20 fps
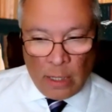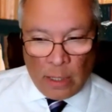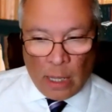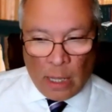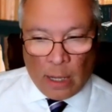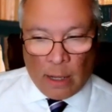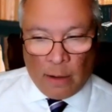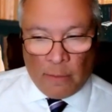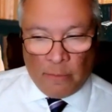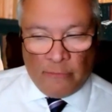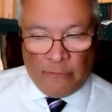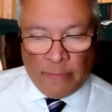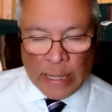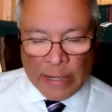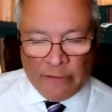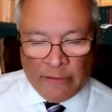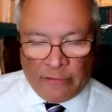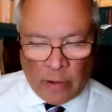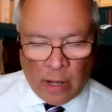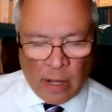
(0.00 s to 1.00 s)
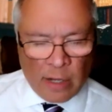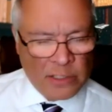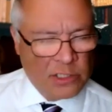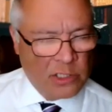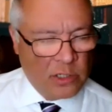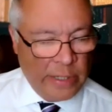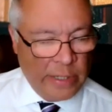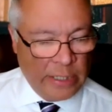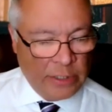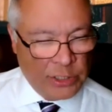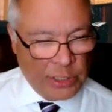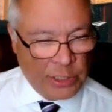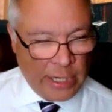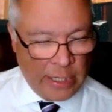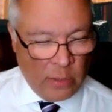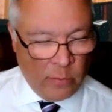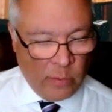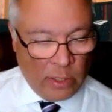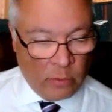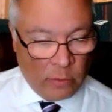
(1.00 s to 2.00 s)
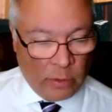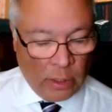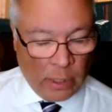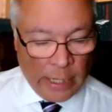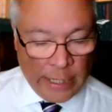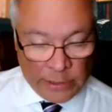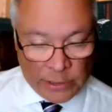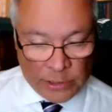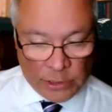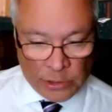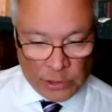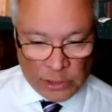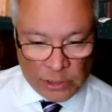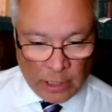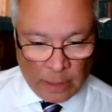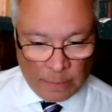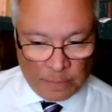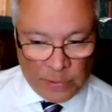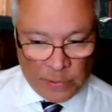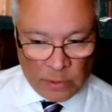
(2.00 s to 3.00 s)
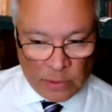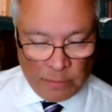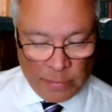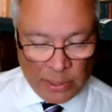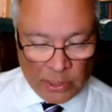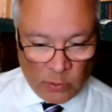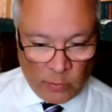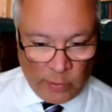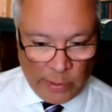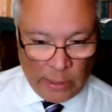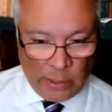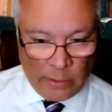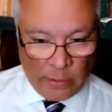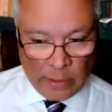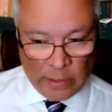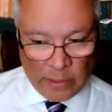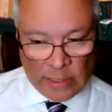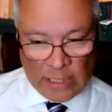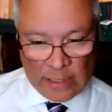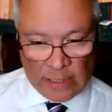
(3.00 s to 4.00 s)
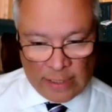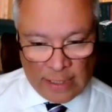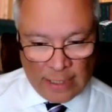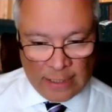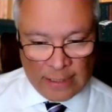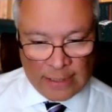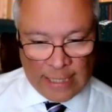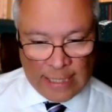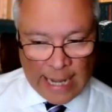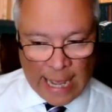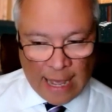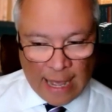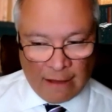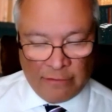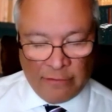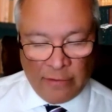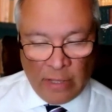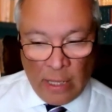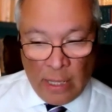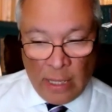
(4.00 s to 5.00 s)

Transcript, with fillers: Uh, but fostering genuine relationships between your existing staff